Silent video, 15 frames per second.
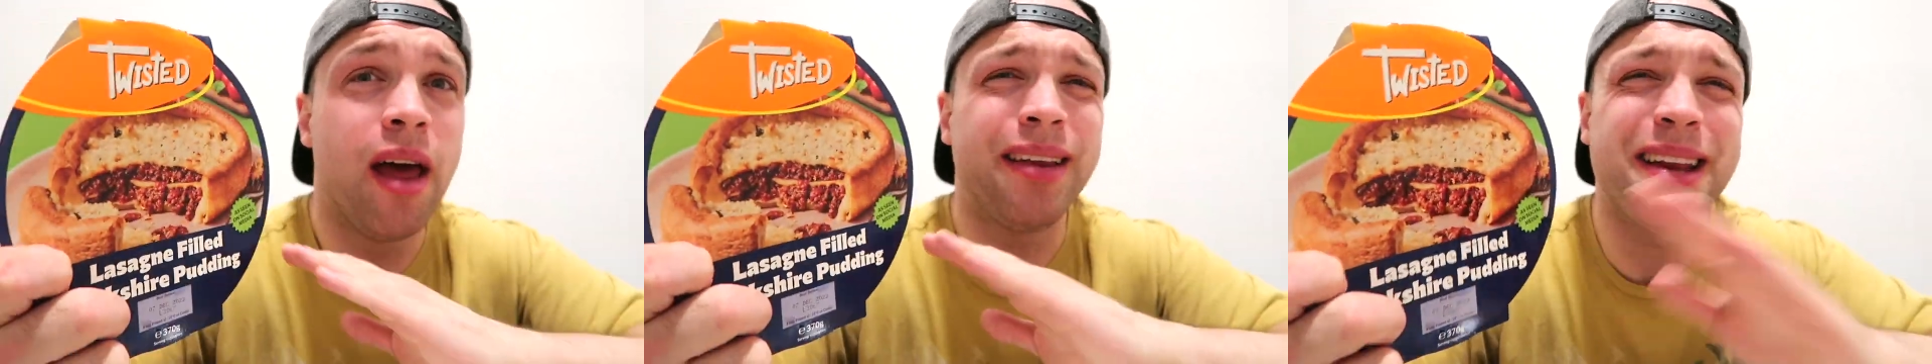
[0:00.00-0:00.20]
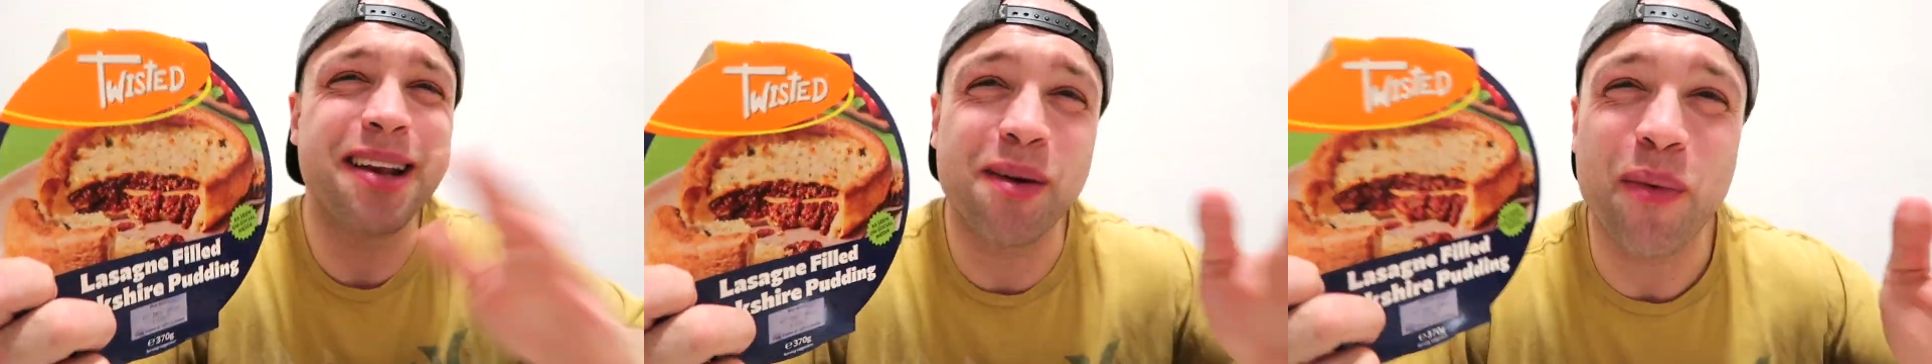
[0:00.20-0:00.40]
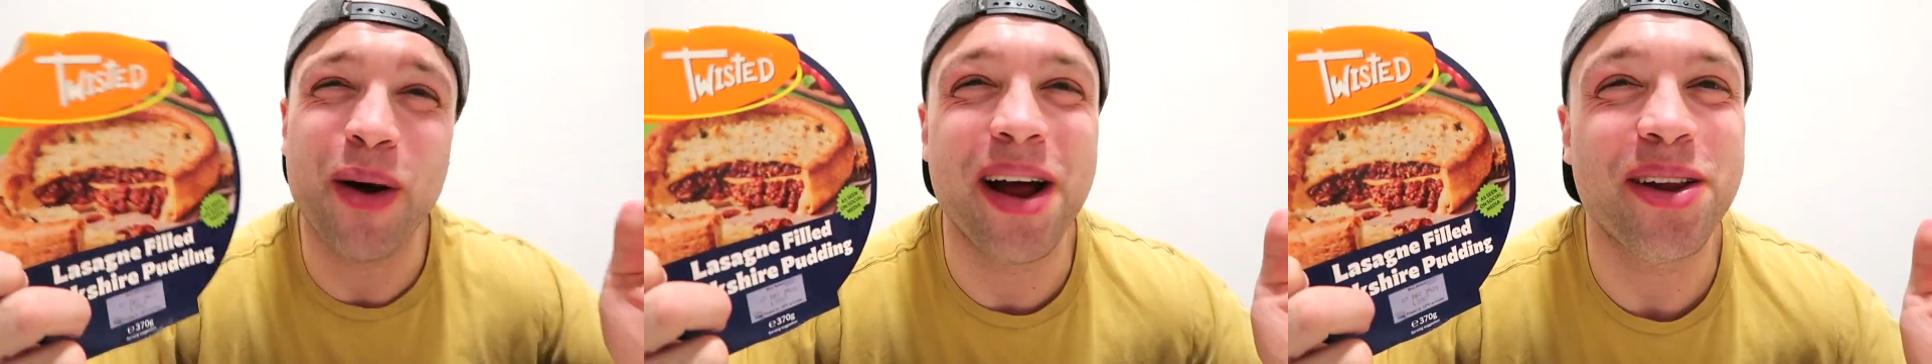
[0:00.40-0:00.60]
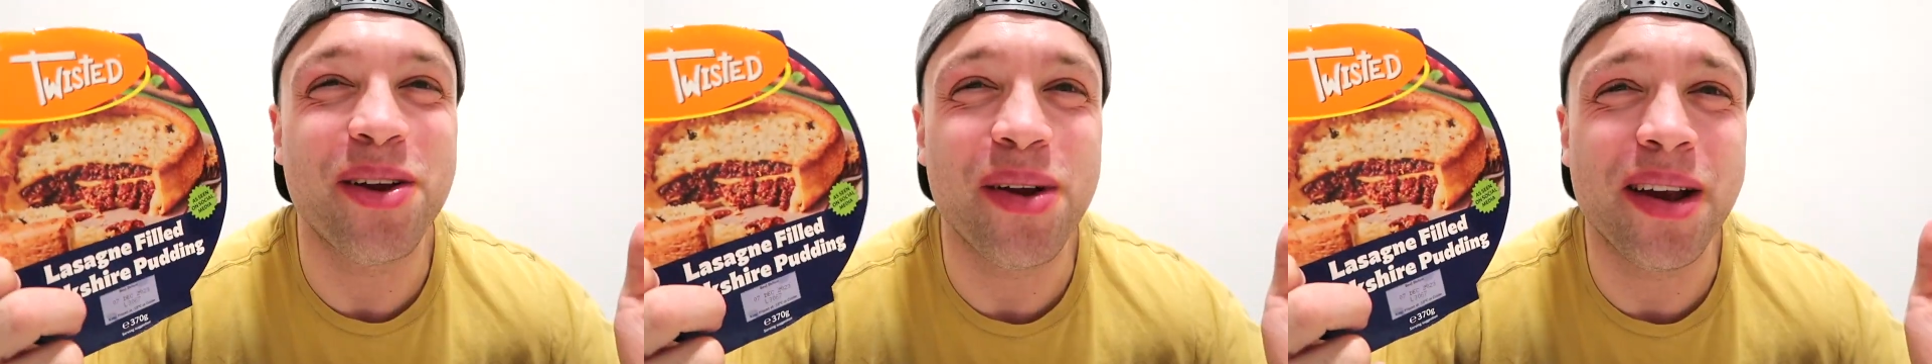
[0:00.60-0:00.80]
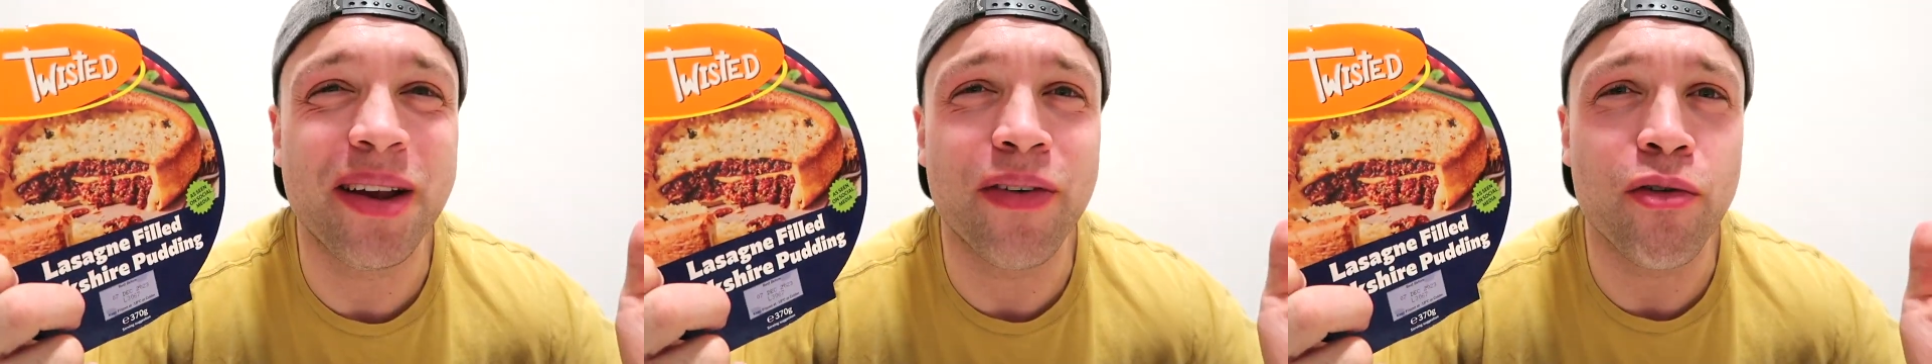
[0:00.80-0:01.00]
This is why I
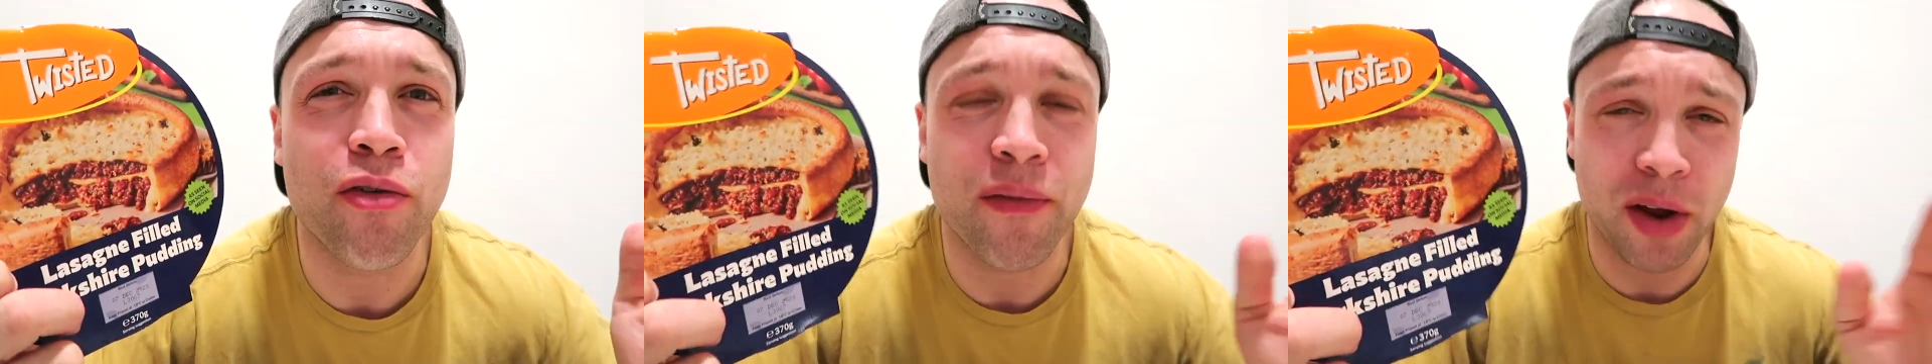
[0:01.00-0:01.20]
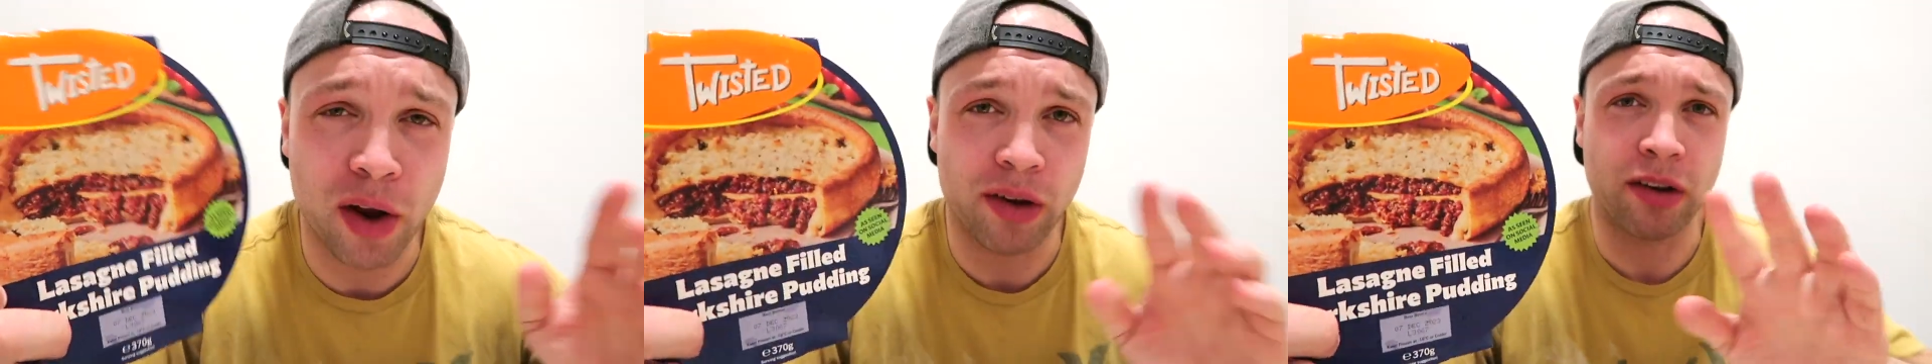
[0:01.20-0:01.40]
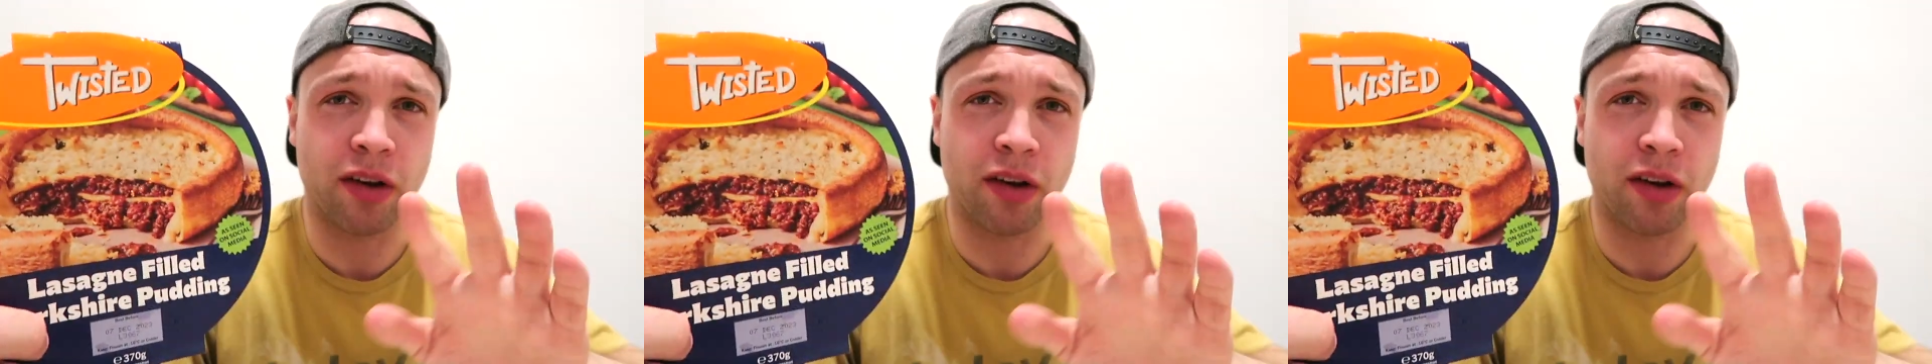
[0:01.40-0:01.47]
do these food reviews,